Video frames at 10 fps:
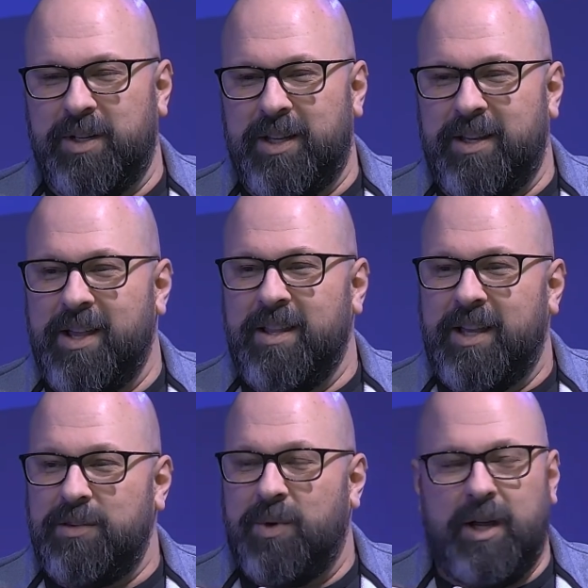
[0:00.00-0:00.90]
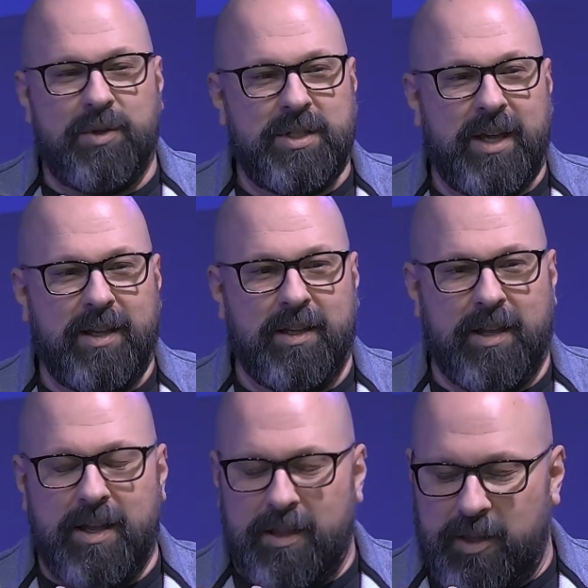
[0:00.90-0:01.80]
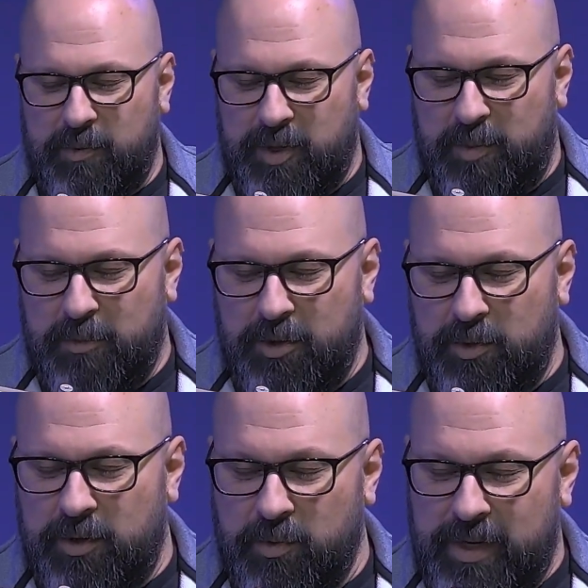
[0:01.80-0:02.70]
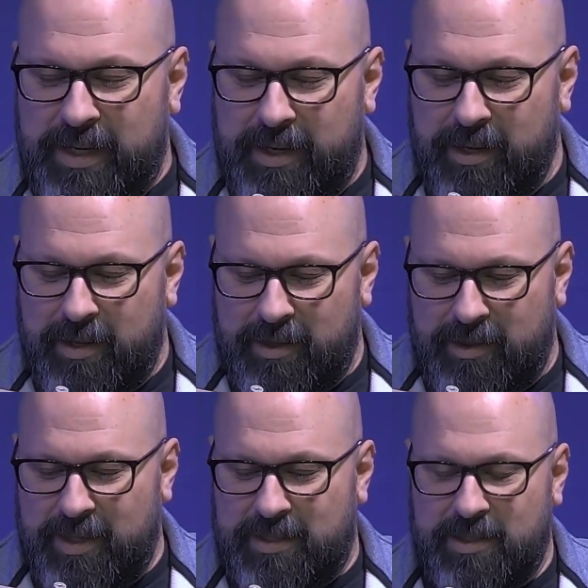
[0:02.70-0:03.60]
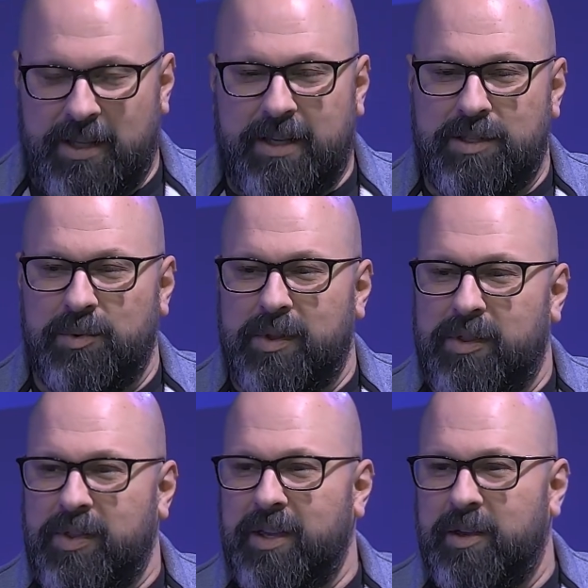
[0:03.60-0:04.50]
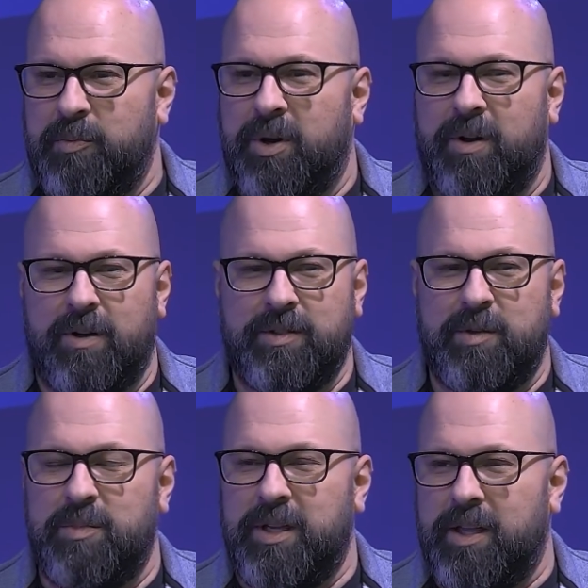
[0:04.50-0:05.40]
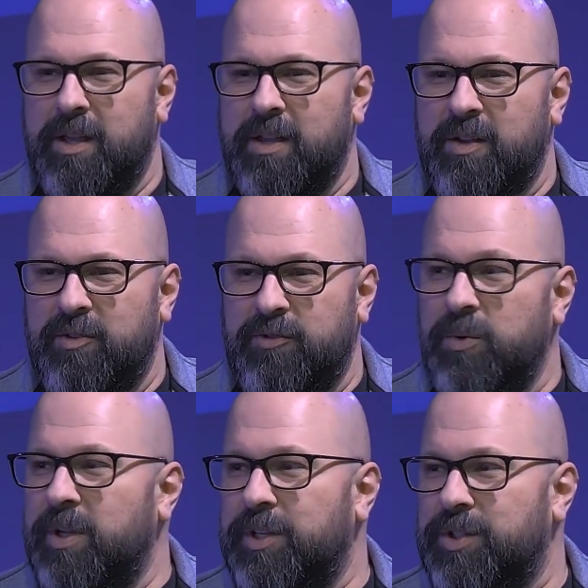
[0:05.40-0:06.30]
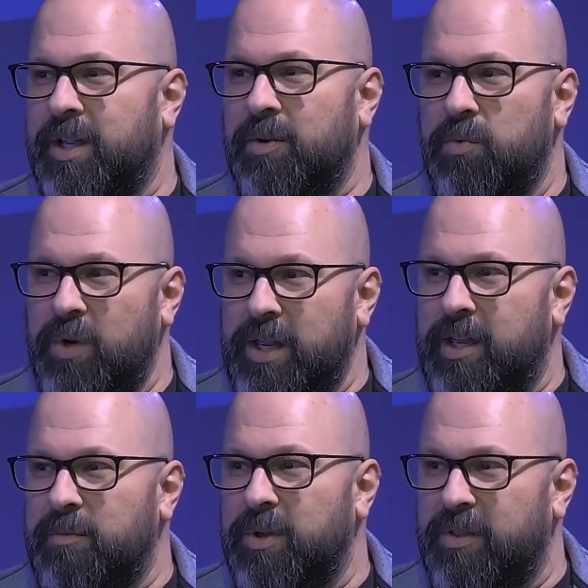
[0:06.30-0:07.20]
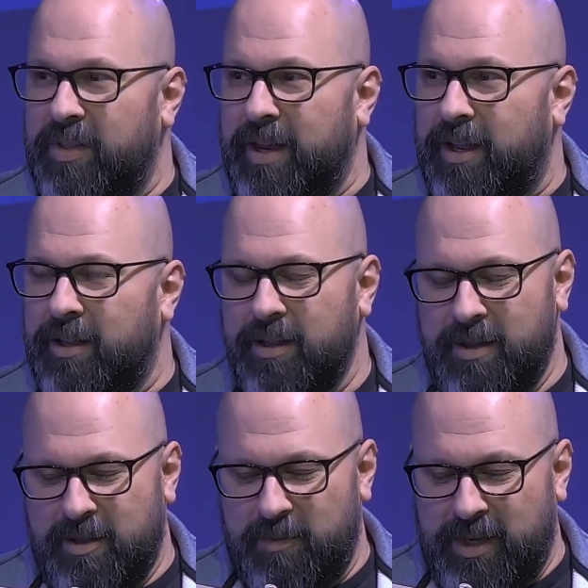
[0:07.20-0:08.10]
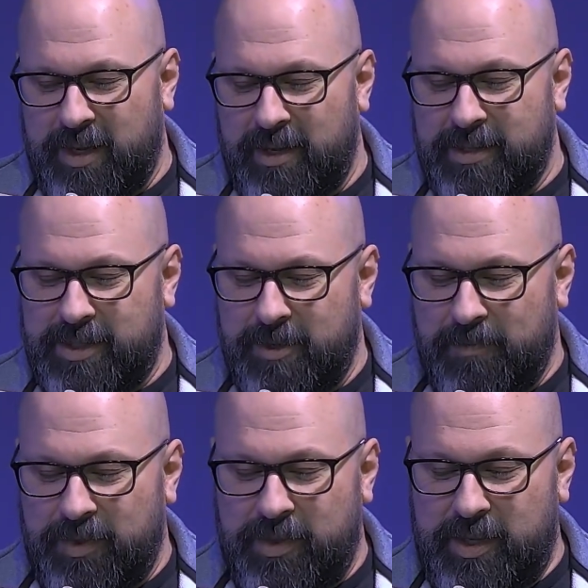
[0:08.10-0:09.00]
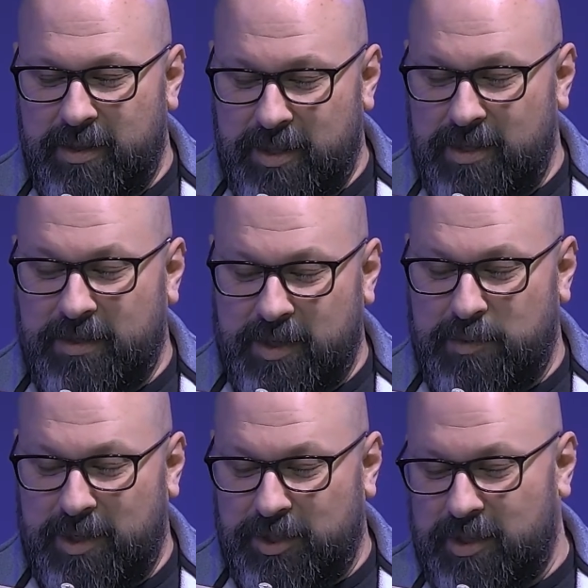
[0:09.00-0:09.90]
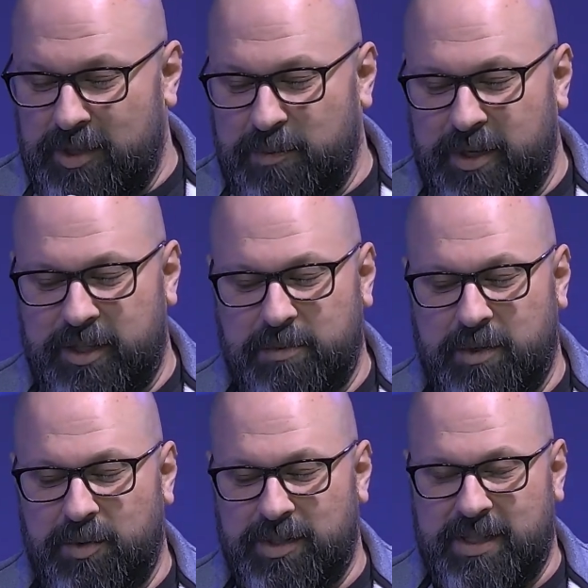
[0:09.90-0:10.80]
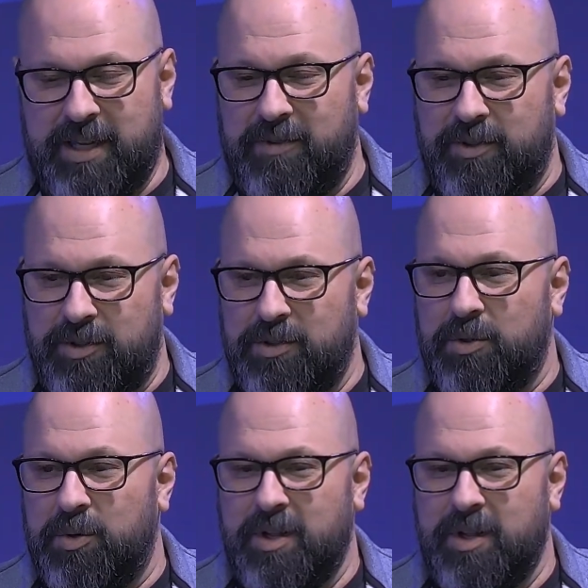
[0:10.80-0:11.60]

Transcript: And that's why I was saying that the, the people who would read this list would think Paul to be foolish and weak and pathetic because the, the especially this punishment was given to